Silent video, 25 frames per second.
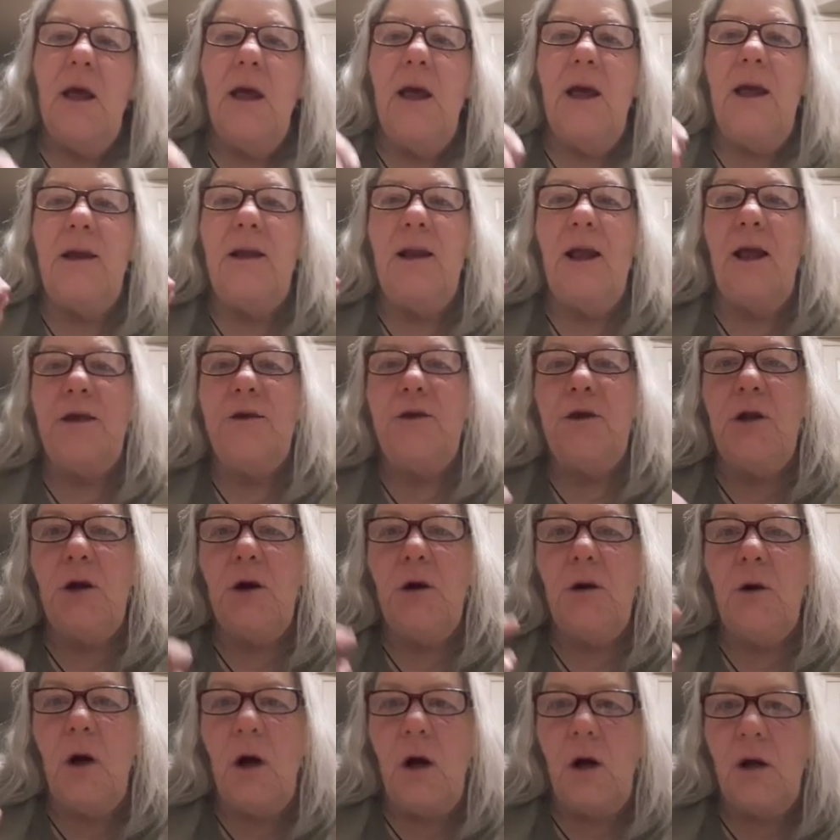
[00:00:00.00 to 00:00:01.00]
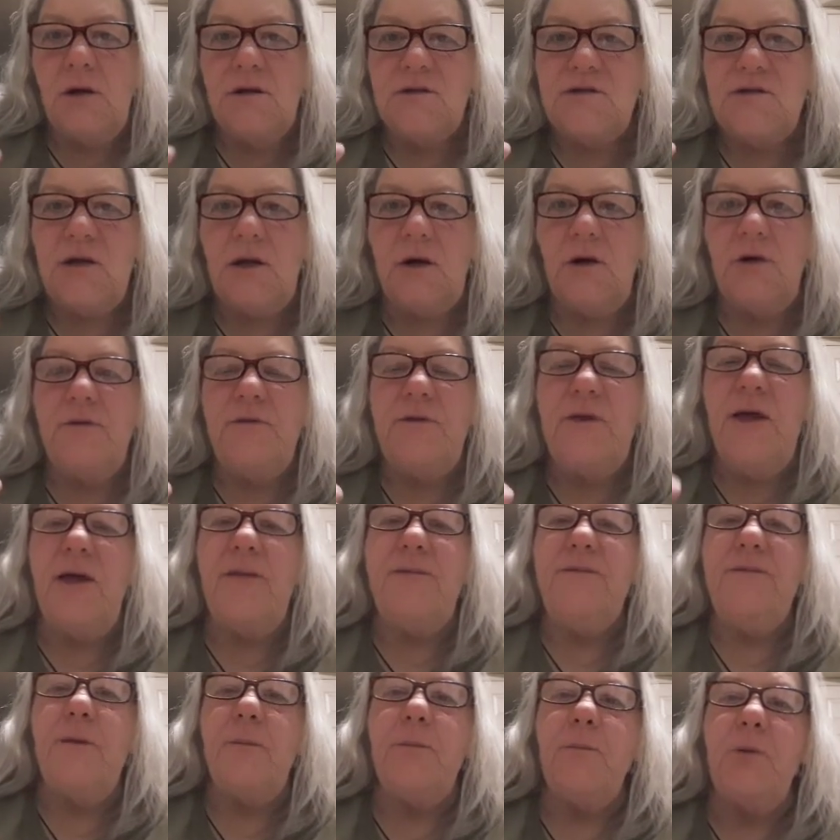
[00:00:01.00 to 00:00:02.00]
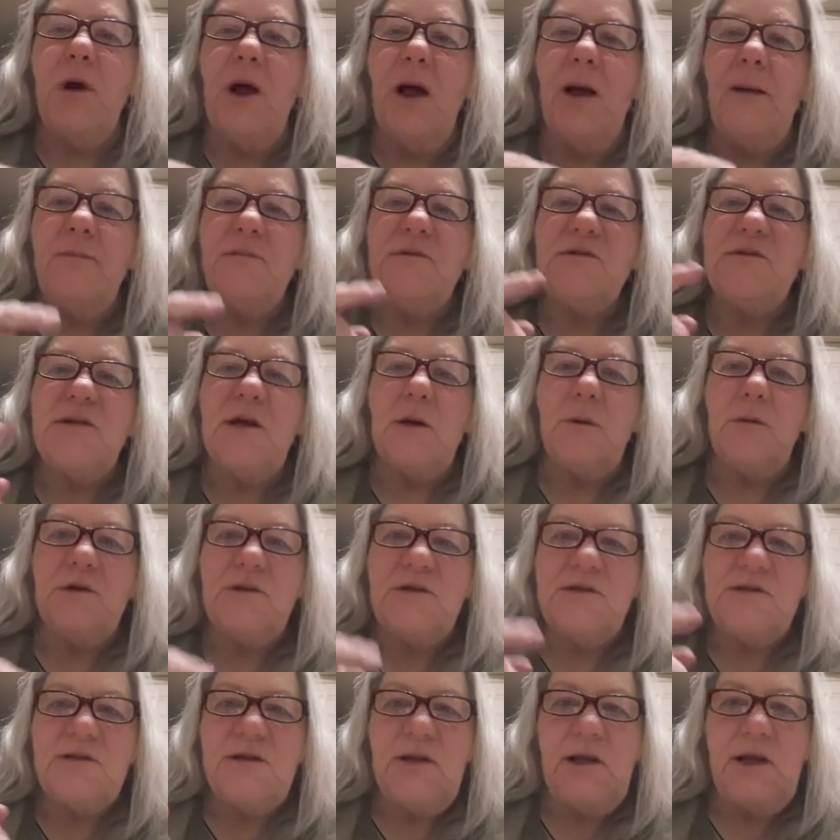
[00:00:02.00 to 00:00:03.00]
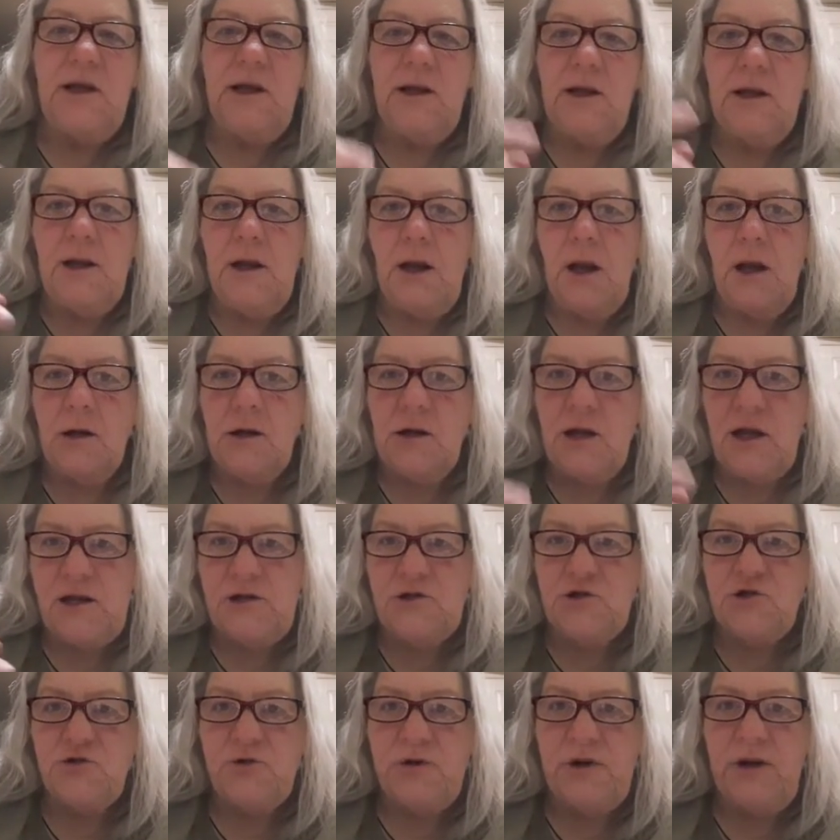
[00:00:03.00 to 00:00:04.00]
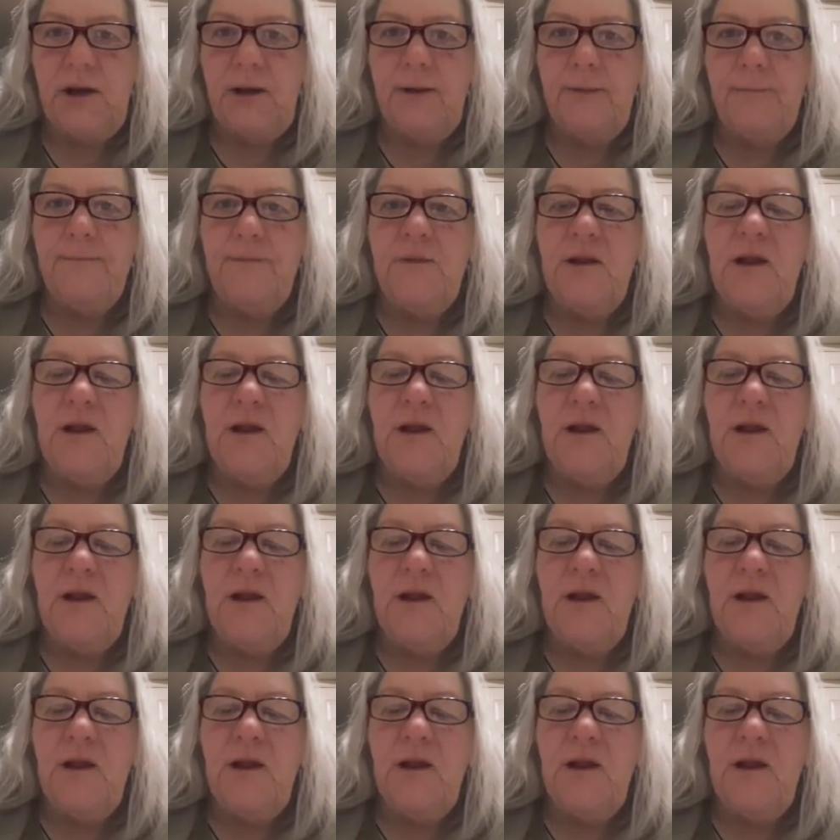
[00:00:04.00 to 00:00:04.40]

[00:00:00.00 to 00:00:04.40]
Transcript: And I know also that the problems that we're seeing in our country,